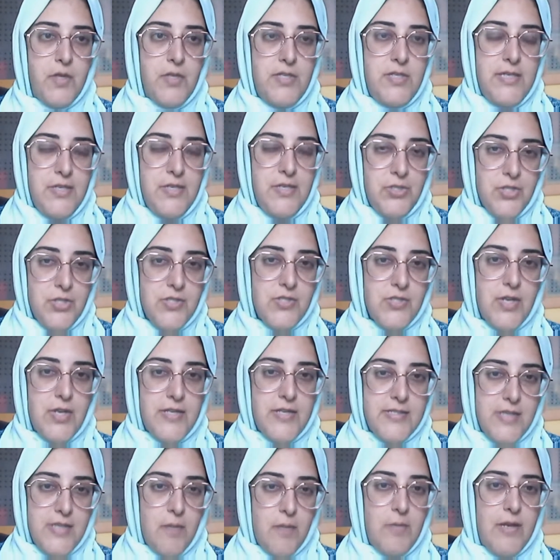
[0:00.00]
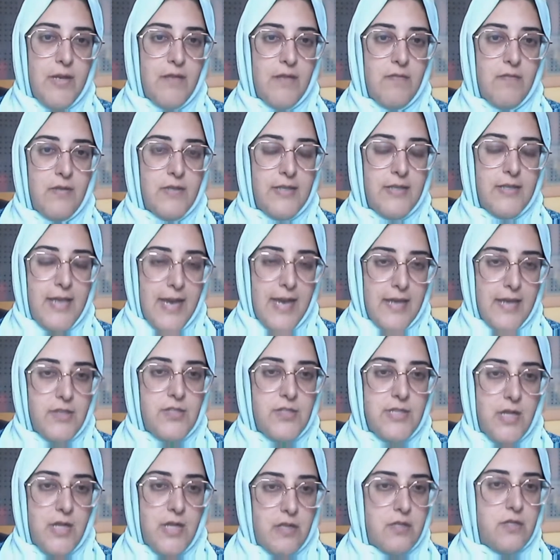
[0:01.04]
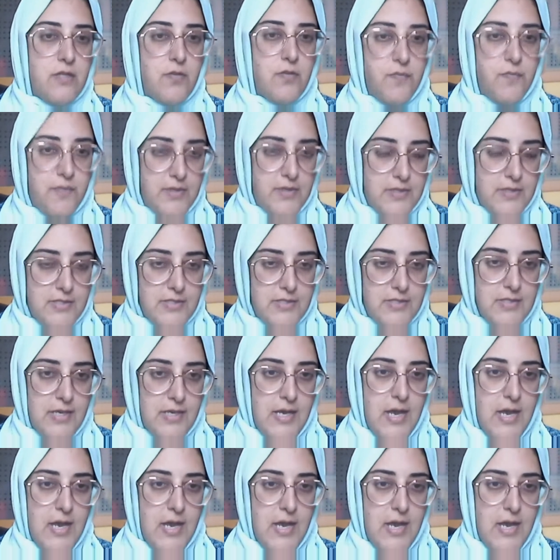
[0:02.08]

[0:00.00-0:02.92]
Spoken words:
Teachers at some level can tell the difference,